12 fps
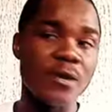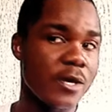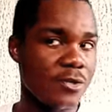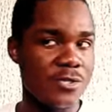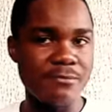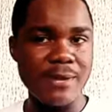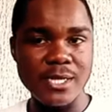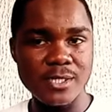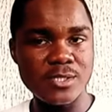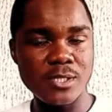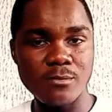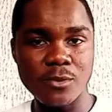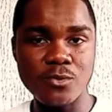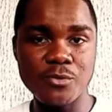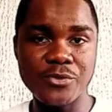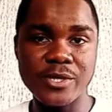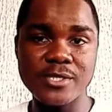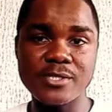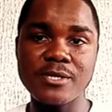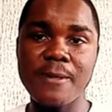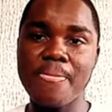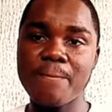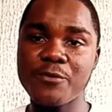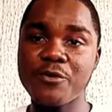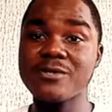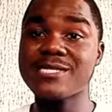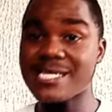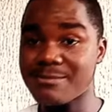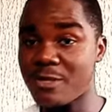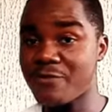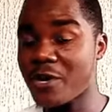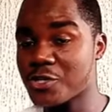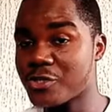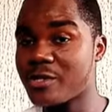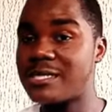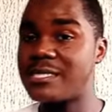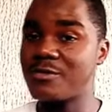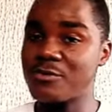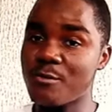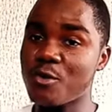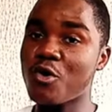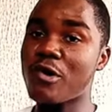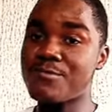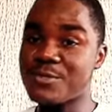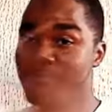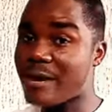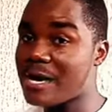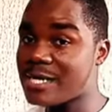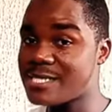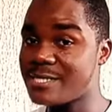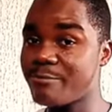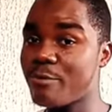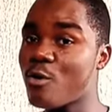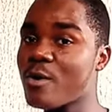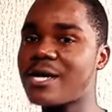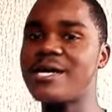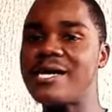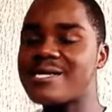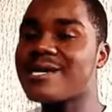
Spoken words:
You can just imagine someone who creates products as a manufacturer, that someone comes, buys in bulk.